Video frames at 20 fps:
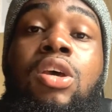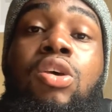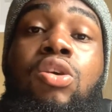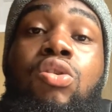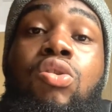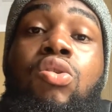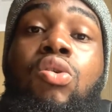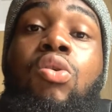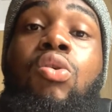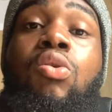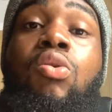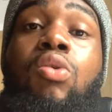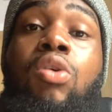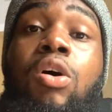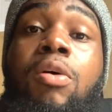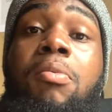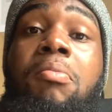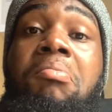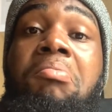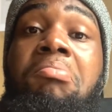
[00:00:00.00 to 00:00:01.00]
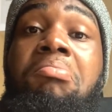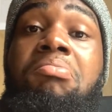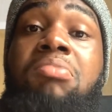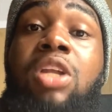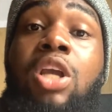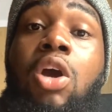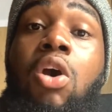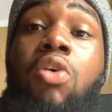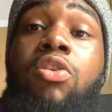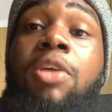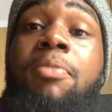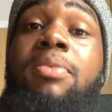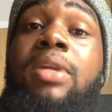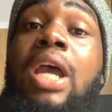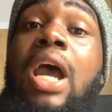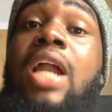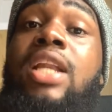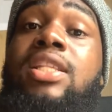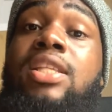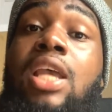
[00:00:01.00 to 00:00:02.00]
So they call them the
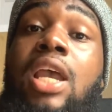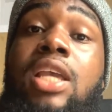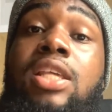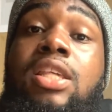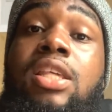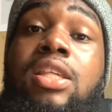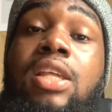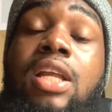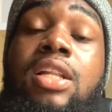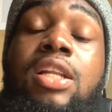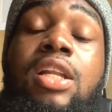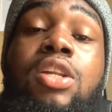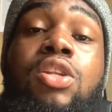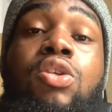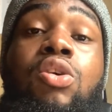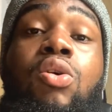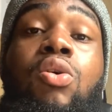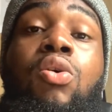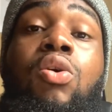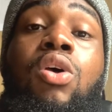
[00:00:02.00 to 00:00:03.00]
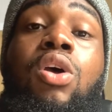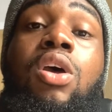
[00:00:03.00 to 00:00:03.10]
hard sciences. I did so.